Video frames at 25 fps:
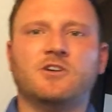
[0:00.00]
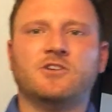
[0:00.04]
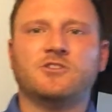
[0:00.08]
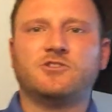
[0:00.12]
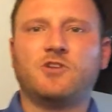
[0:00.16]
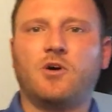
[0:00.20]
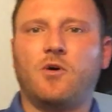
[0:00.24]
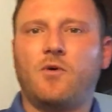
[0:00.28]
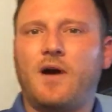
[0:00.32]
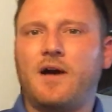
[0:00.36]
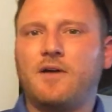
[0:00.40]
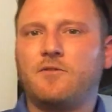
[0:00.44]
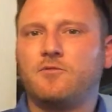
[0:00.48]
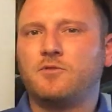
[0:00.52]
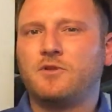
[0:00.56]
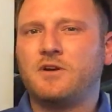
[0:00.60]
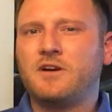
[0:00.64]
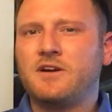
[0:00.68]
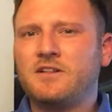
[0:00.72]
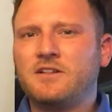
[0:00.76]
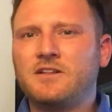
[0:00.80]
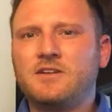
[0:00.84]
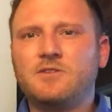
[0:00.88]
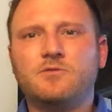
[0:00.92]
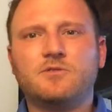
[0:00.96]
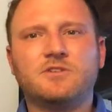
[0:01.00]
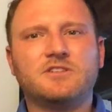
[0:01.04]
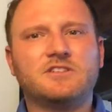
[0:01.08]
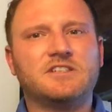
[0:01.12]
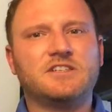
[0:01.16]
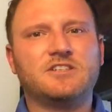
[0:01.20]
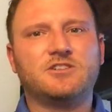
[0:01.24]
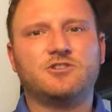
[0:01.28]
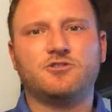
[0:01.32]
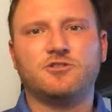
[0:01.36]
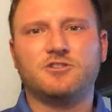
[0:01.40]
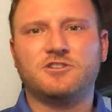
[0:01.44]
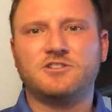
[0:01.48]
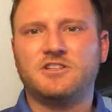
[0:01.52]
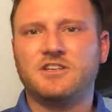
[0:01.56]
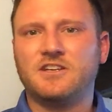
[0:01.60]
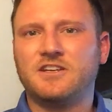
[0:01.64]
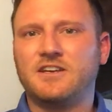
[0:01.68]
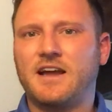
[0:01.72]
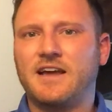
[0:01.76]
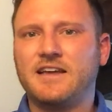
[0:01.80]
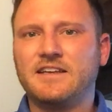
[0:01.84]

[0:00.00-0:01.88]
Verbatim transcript: So I really was interested.